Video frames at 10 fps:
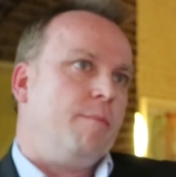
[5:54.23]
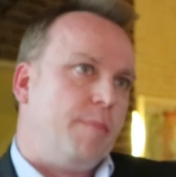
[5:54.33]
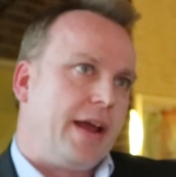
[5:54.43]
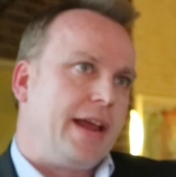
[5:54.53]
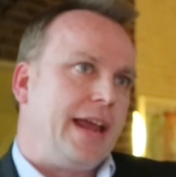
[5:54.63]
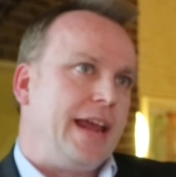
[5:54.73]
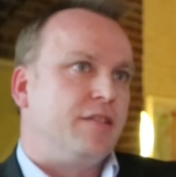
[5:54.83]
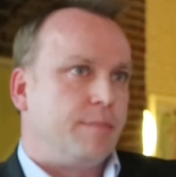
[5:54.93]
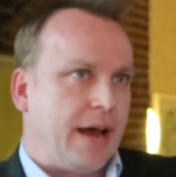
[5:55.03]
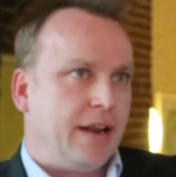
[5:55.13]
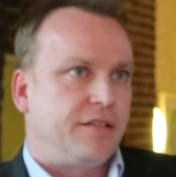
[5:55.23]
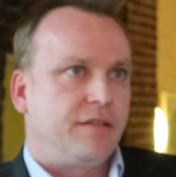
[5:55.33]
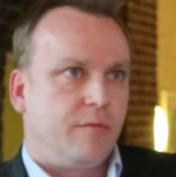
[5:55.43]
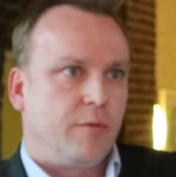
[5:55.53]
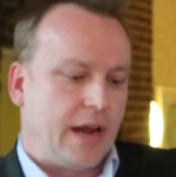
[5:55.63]
But it is a
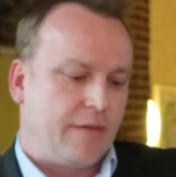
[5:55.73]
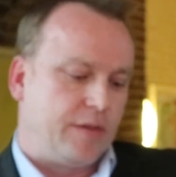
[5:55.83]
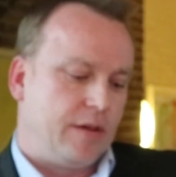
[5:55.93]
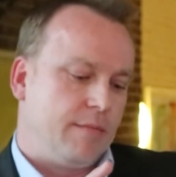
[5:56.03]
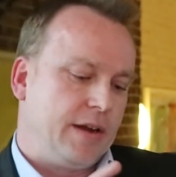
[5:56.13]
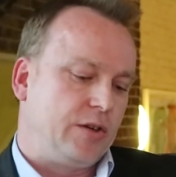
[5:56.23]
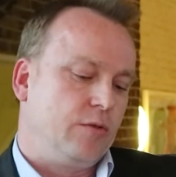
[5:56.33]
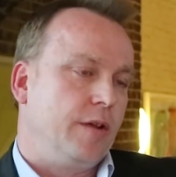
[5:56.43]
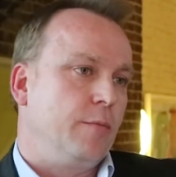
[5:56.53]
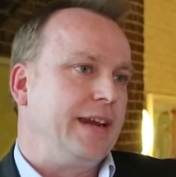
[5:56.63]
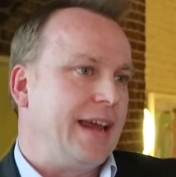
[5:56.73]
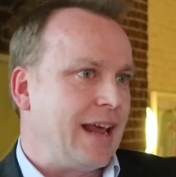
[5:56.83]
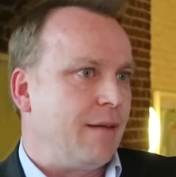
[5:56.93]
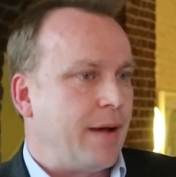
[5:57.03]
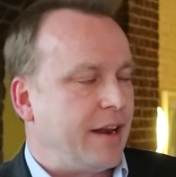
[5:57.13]
balance, and we have to make sure that we get
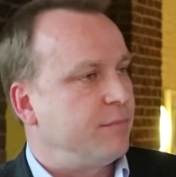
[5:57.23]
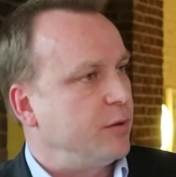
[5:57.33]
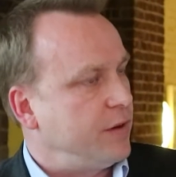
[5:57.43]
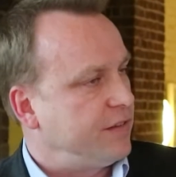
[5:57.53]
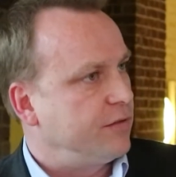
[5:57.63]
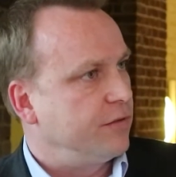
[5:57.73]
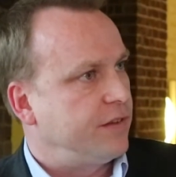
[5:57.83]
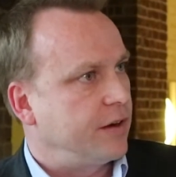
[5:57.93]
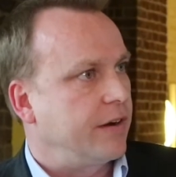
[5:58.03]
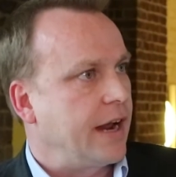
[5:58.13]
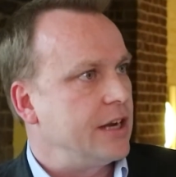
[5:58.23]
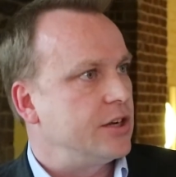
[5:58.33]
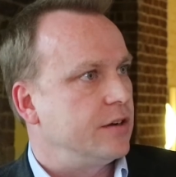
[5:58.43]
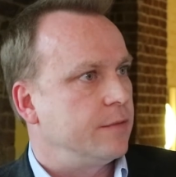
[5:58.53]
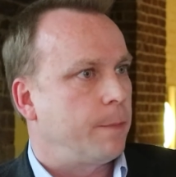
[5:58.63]
that balance between source
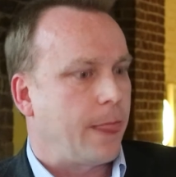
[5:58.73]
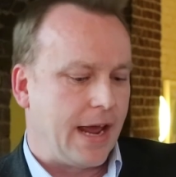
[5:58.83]
segregation